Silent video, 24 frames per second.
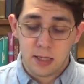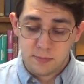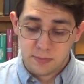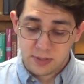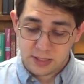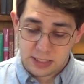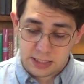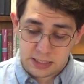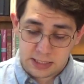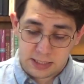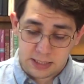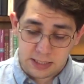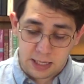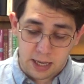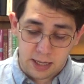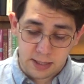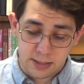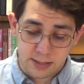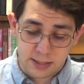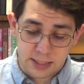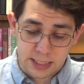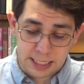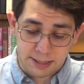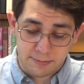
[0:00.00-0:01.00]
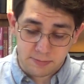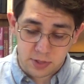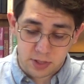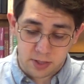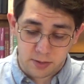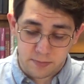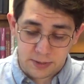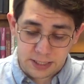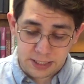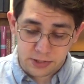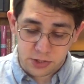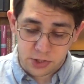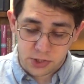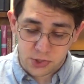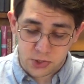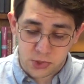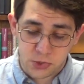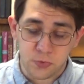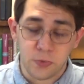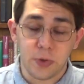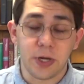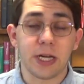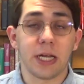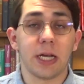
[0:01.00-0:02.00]
because his son seems to be just
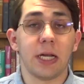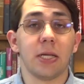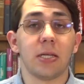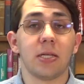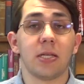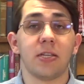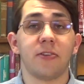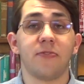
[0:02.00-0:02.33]
as wicked as